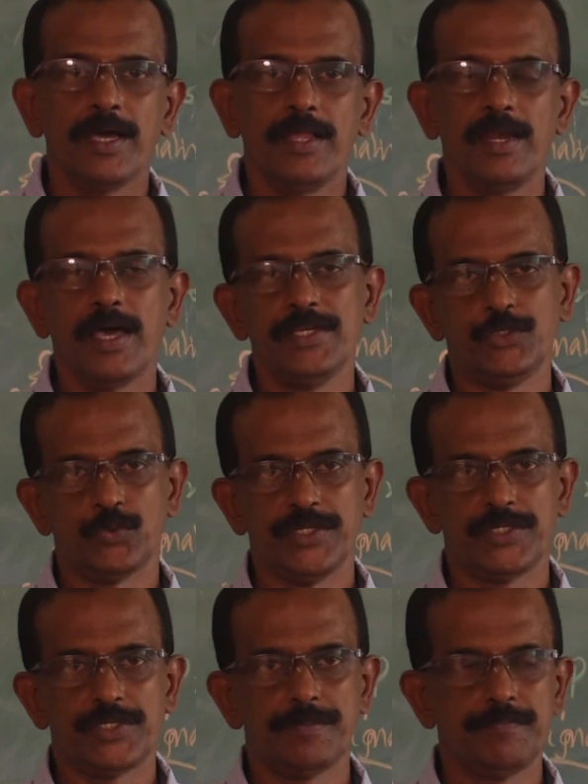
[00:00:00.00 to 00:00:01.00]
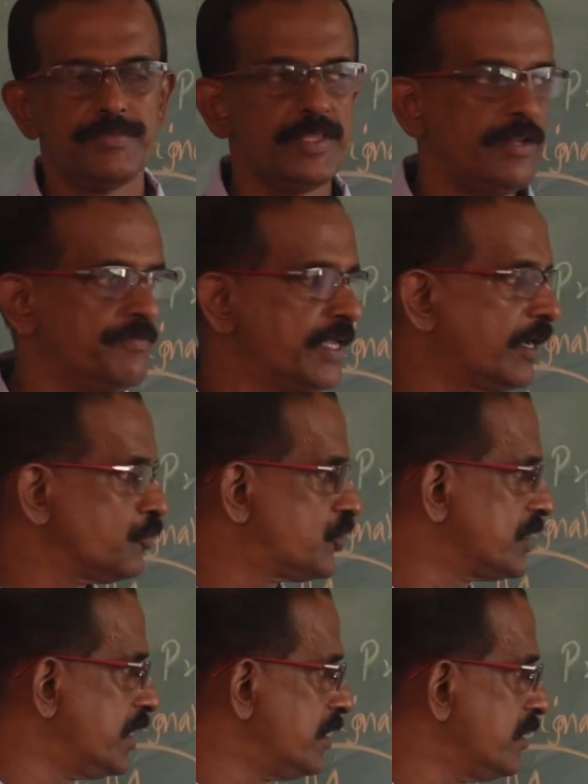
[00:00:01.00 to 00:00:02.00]
light weight. Then we have
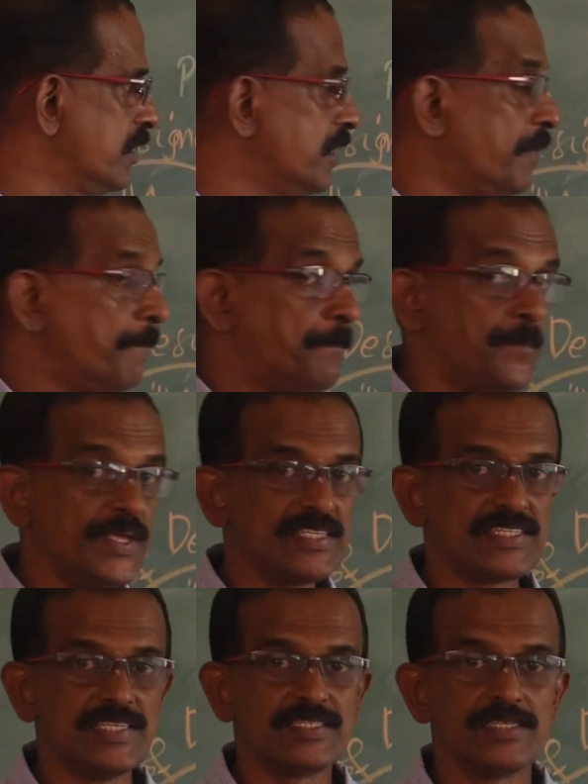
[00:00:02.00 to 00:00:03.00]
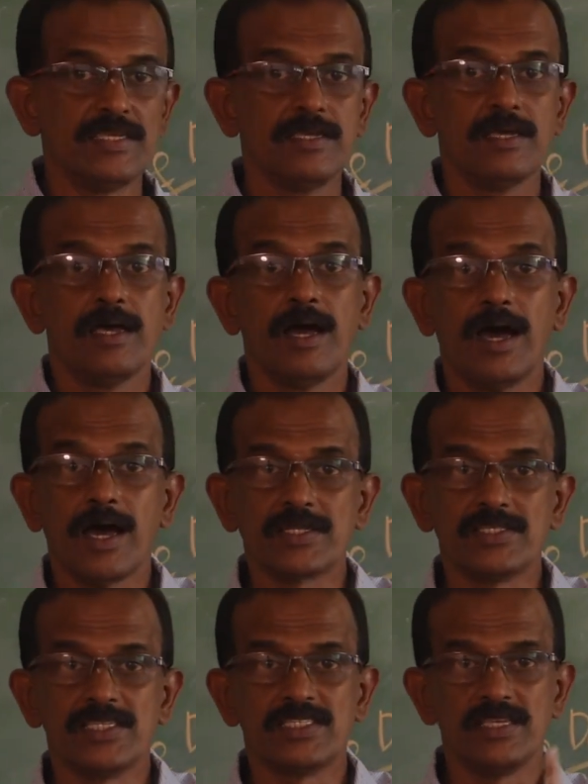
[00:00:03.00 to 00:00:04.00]
seen P.C.C,
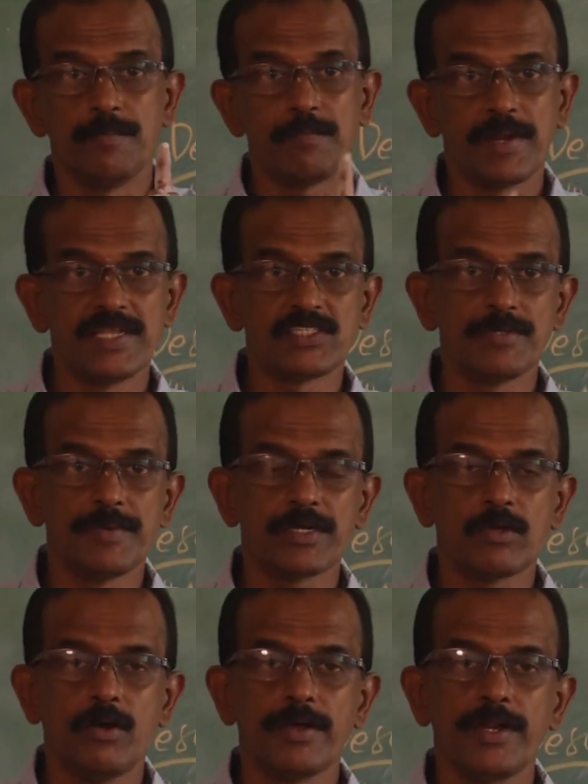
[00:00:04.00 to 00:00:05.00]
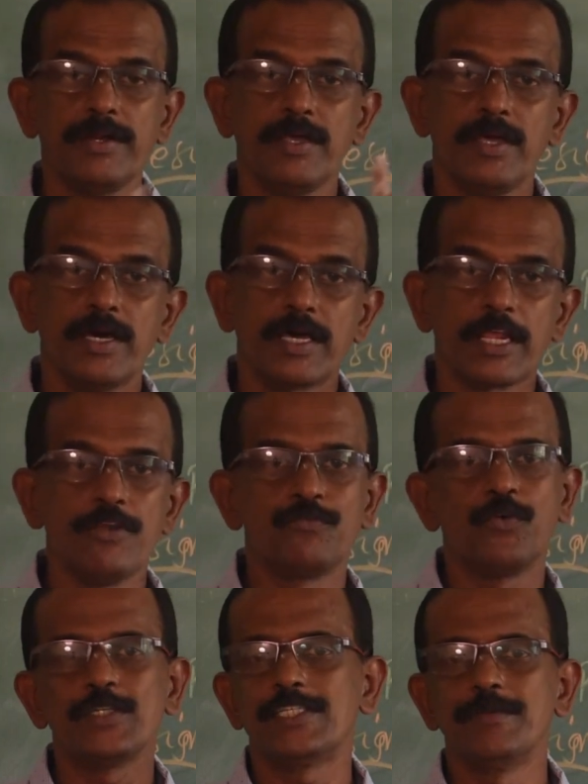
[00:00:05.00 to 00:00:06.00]
R.C.C, plain cement concrete,
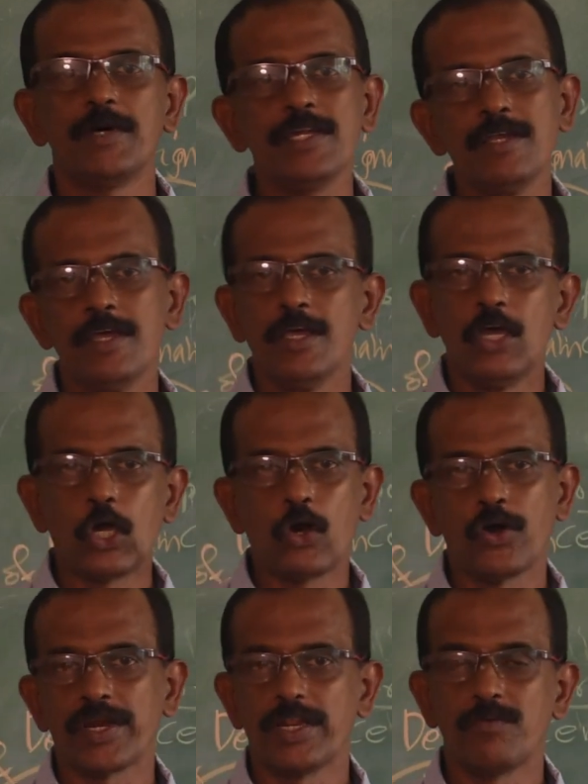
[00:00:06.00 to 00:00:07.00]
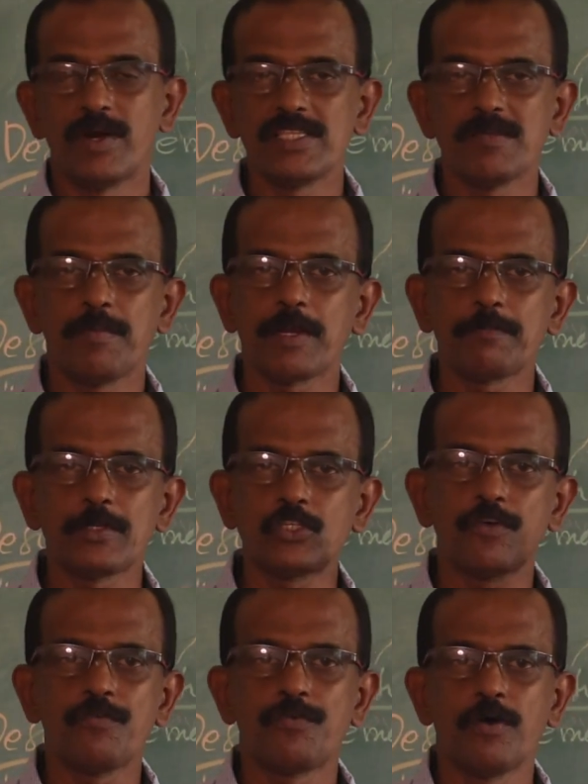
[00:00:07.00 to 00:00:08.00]
reinforced cement concrete. What is the
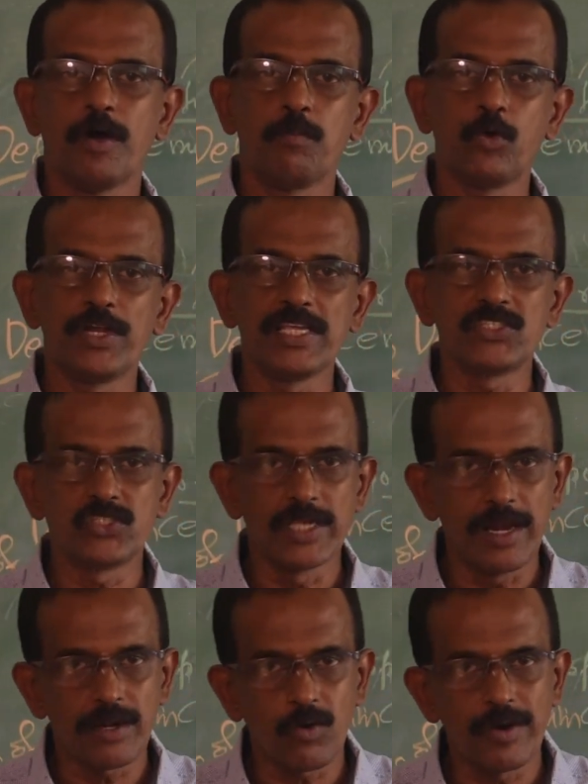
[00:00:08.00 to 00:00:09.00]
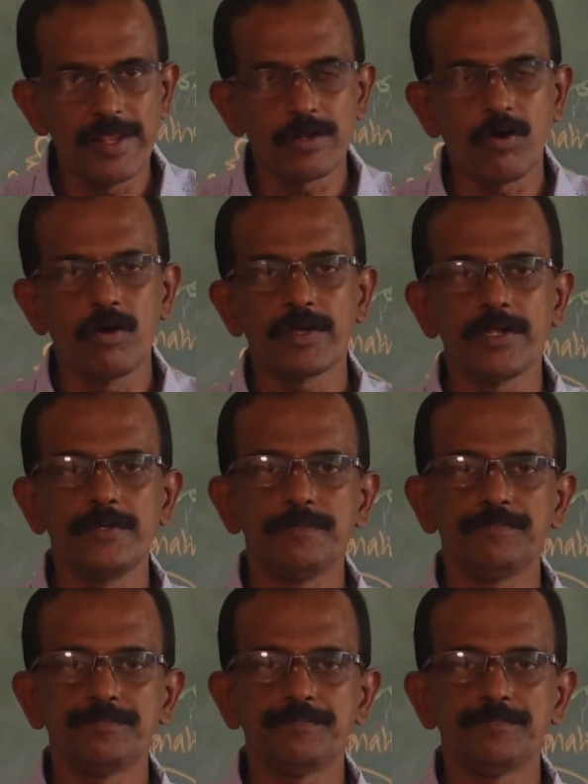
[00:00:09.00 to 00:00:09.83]
purpose of putting steel rod in concrete?